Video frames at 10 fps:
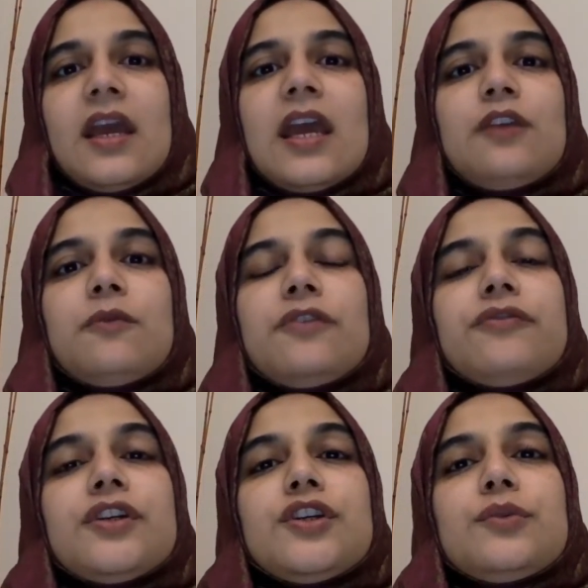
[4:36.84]
It will
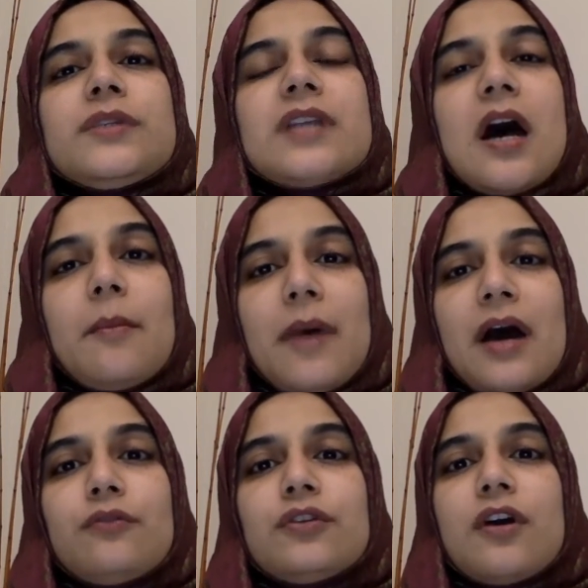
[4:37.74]
reduce the
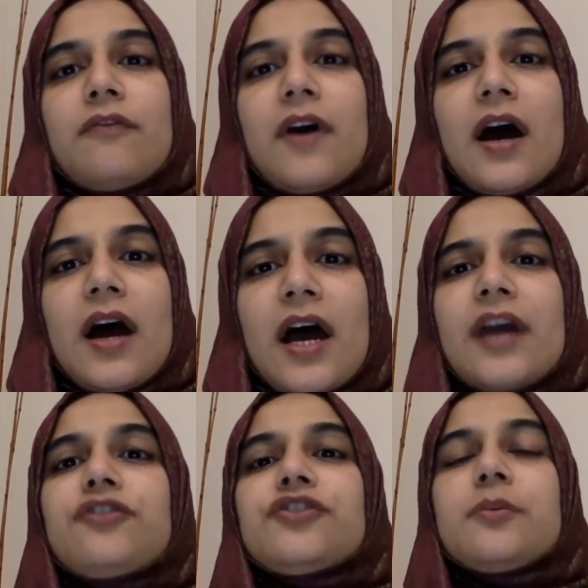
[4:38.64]
amount of
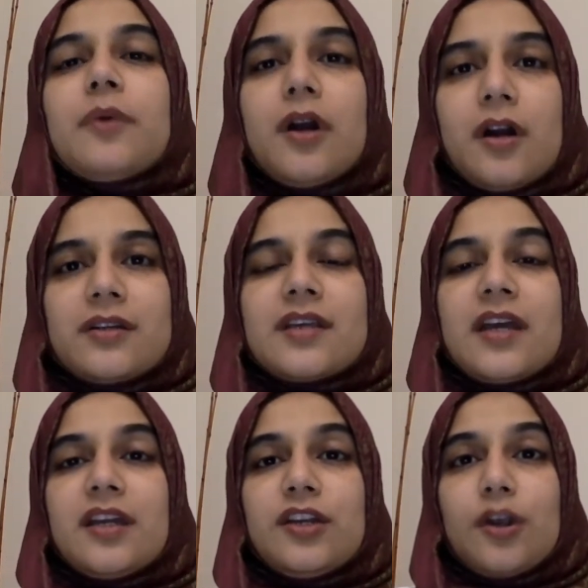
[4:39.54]
hydrogen
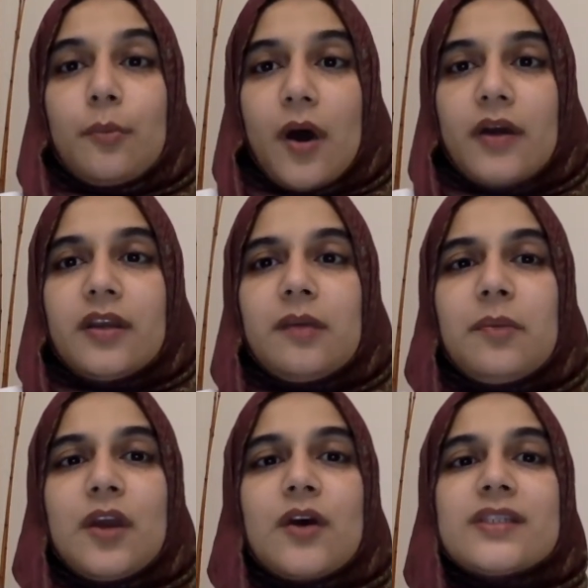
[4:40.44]
peroxide in your body
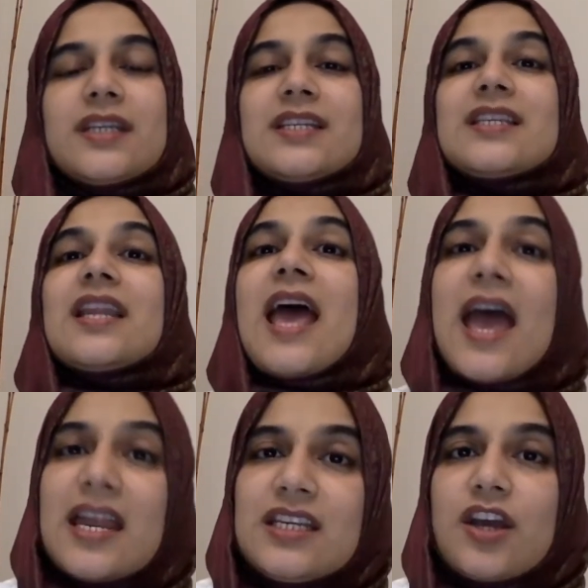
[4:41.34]
because it is an
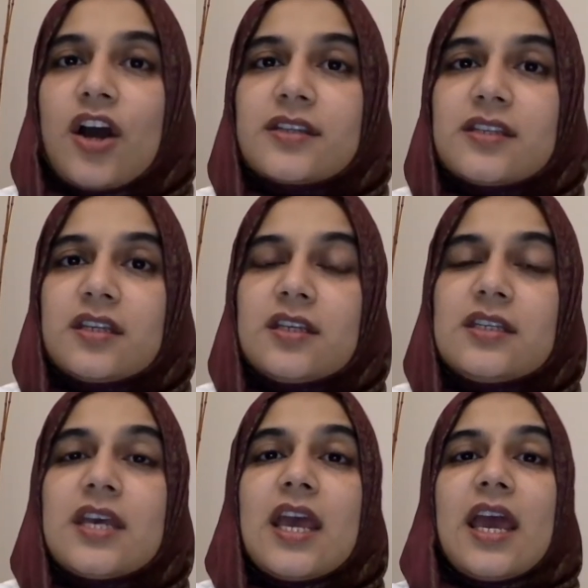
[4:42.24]

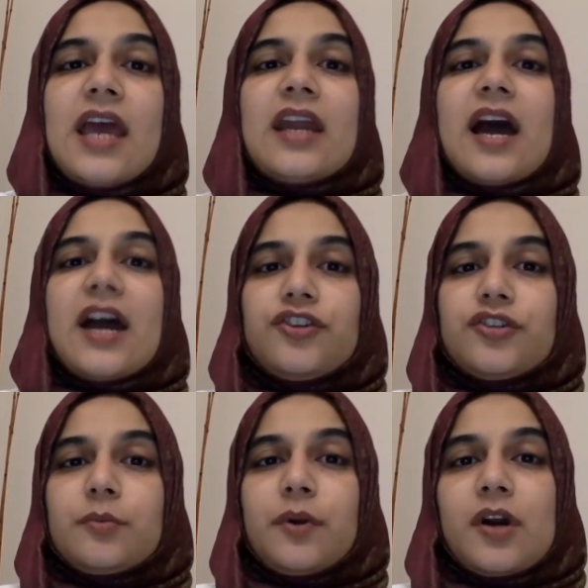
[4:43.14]
antioxidant, and
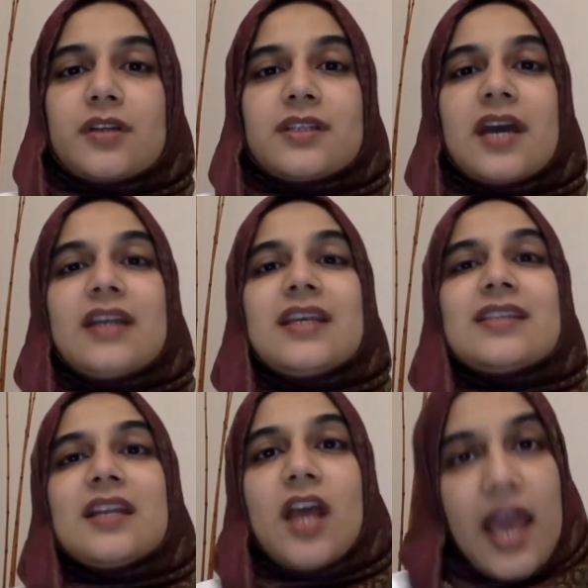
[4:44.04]
hydrogen peroxide
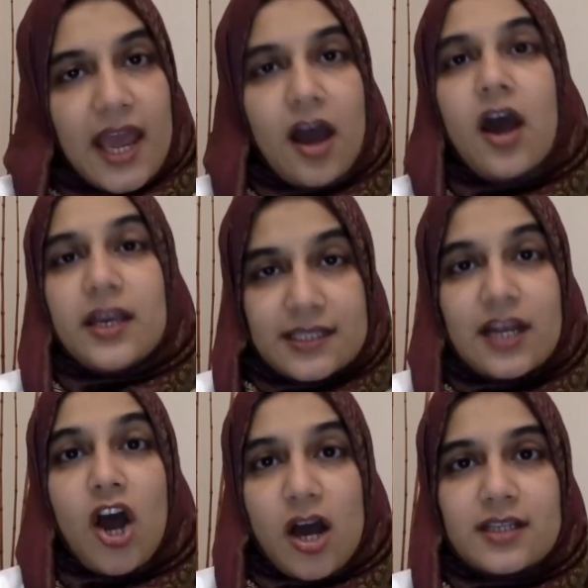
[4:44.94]
is an
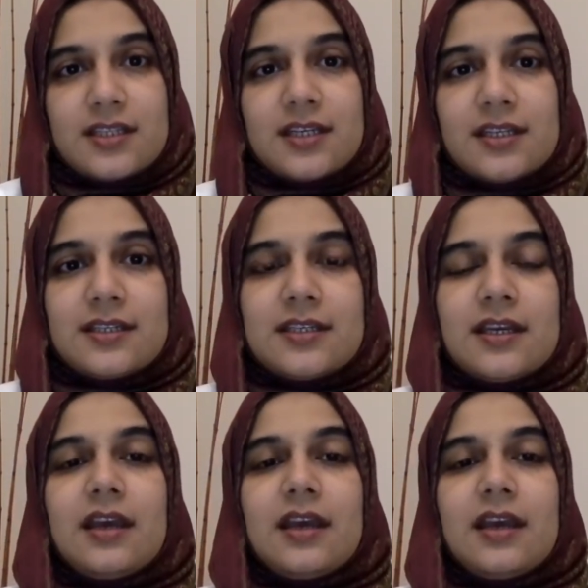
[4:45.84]
oxidant.